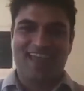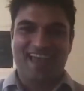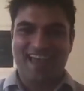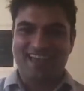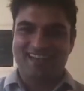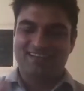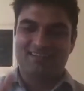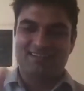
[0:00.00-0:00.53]

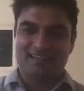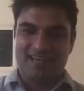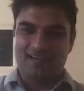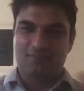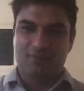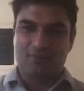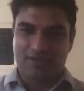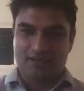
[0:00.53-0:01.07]
that and kind
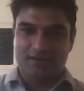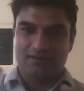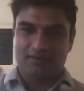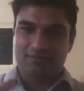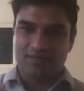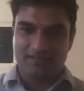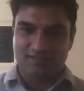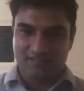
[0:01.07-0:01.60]
of putting all the
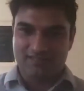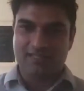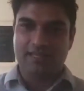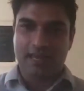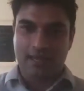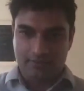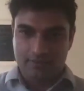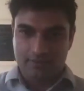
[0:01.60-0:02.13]
pieces
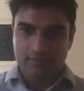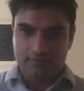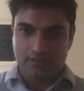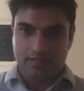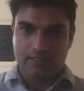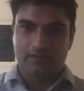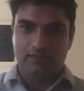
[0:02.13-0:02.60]
together right